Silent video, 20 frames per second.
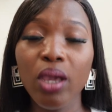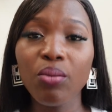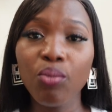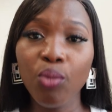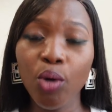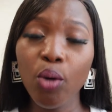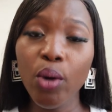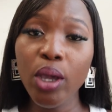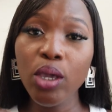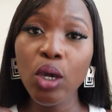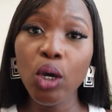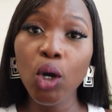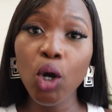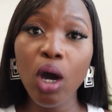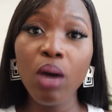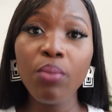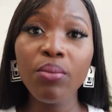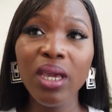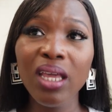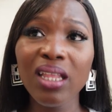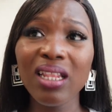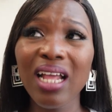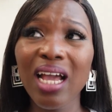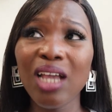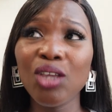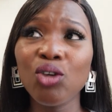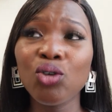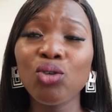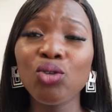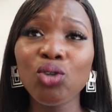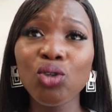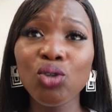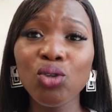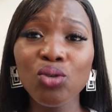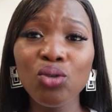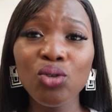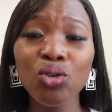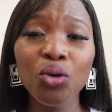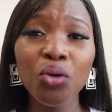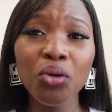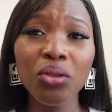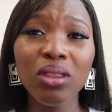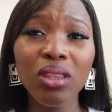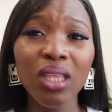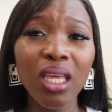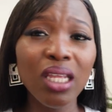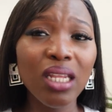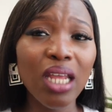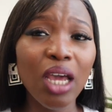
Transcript: But when you come in and you think